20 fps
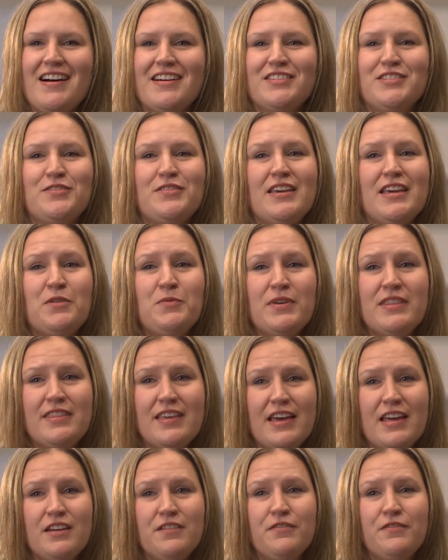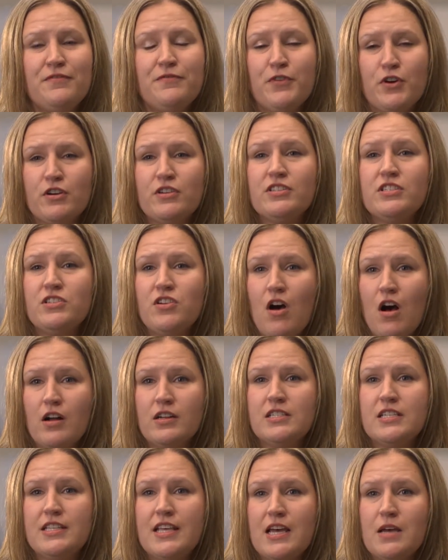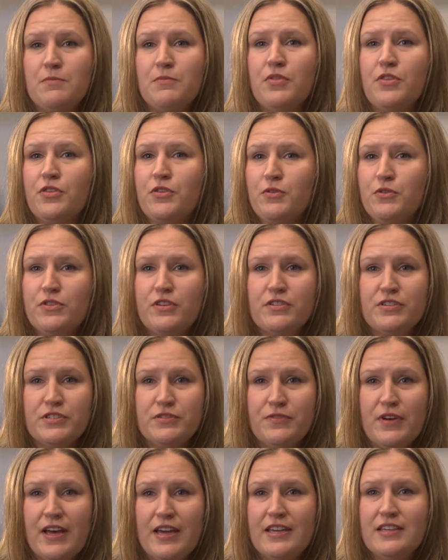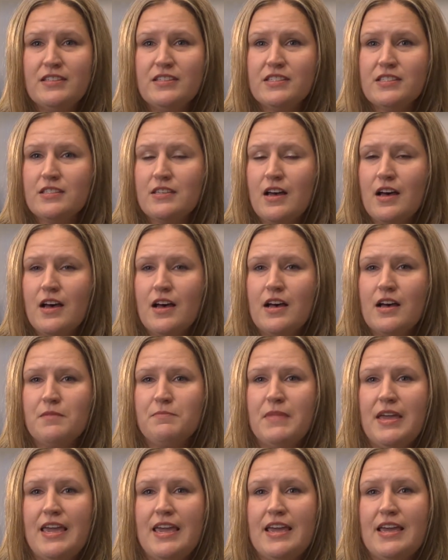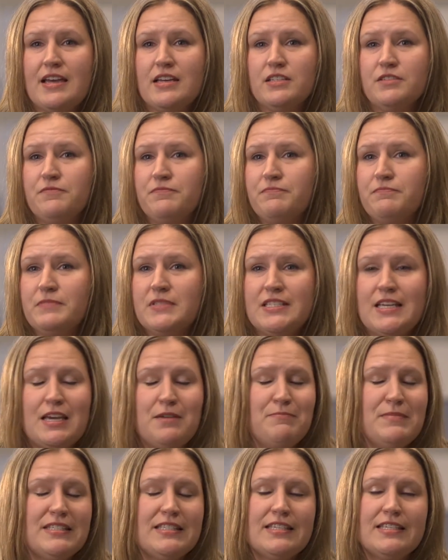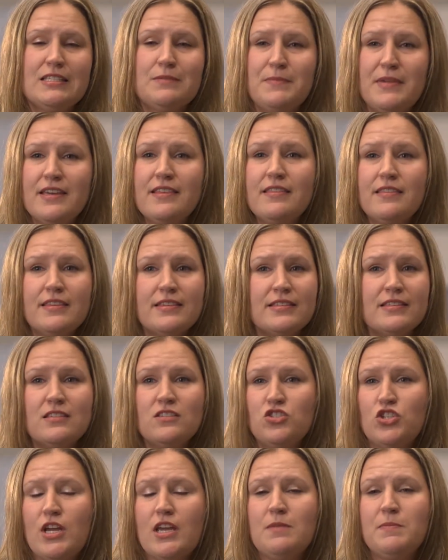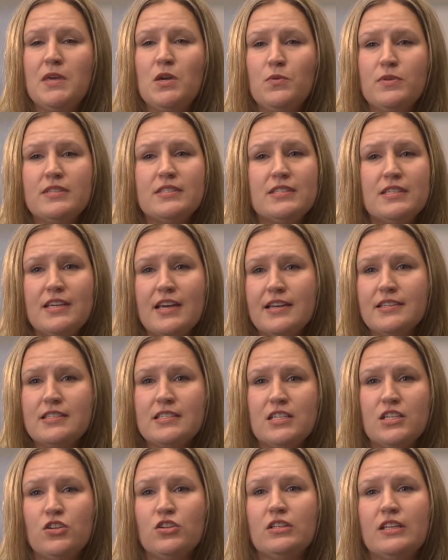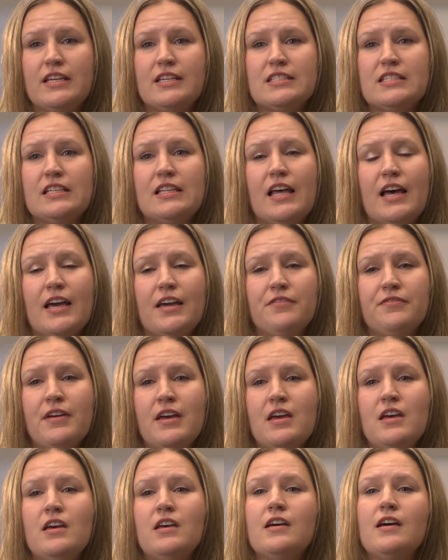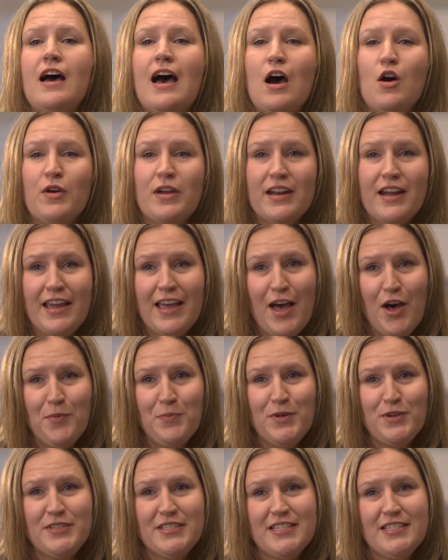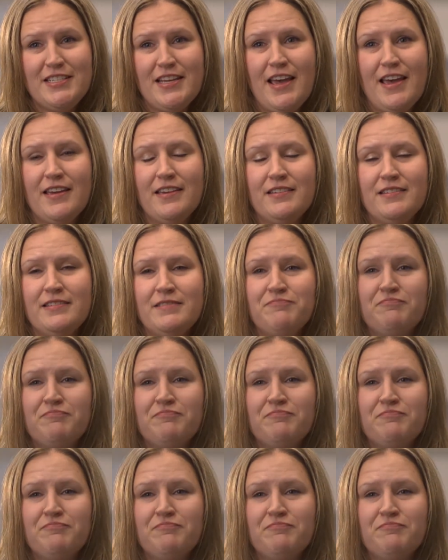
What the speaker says: So they would then first talk to them through their device and say, Mrs. Smith, this is Jamie with CST or Link to Life. How can I help you today?